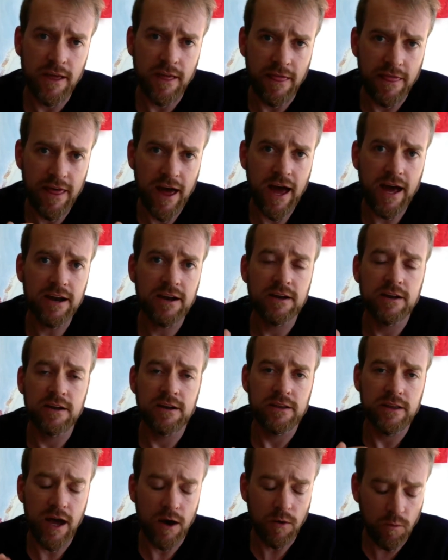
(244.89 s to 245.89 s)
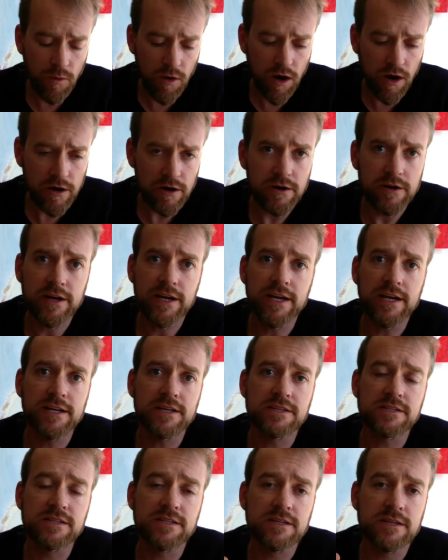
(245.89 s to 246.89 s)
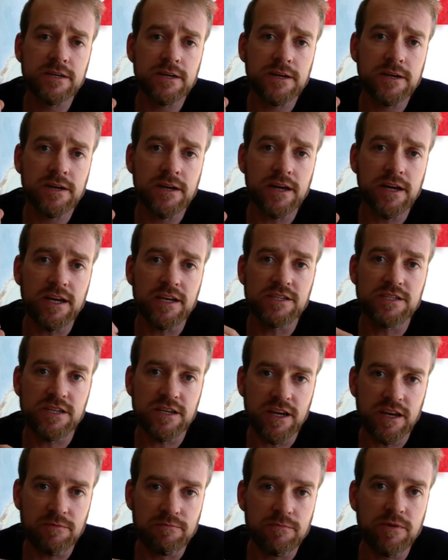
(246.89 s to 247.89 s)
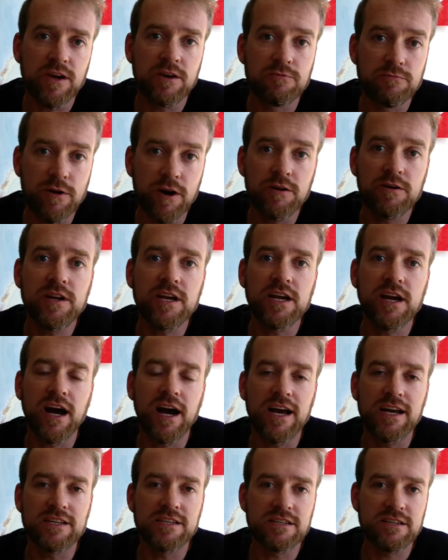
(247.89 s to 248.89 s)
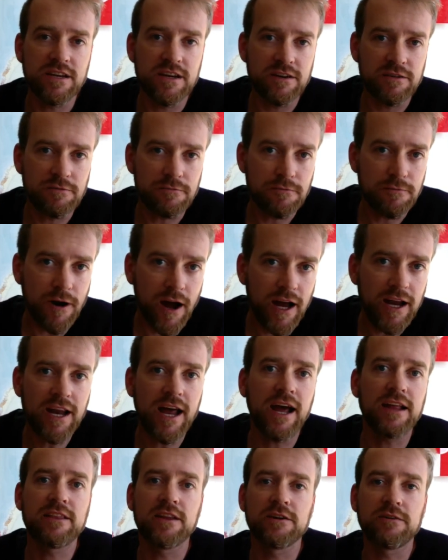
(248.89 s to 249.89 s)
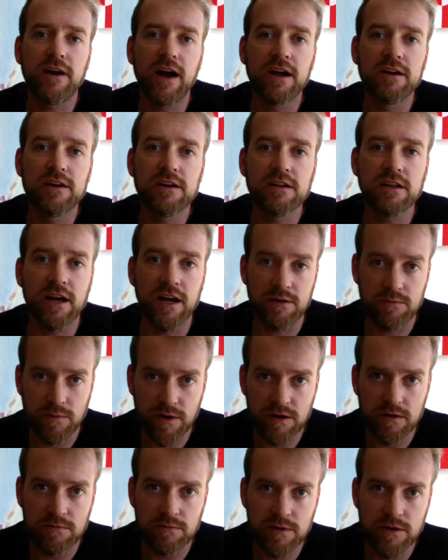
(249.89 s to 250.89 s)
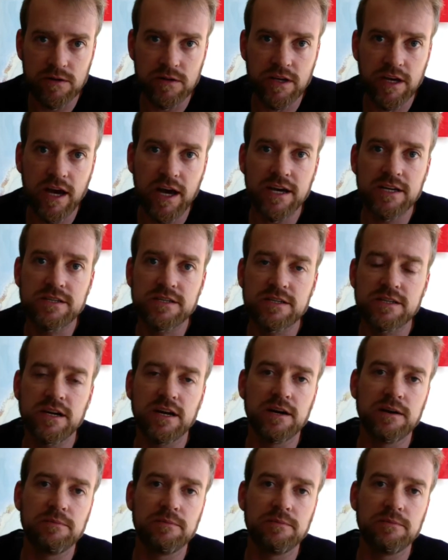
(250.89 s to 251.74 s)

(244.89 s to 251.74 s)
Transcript: That water is eroding ice right at the grounding line, where the ice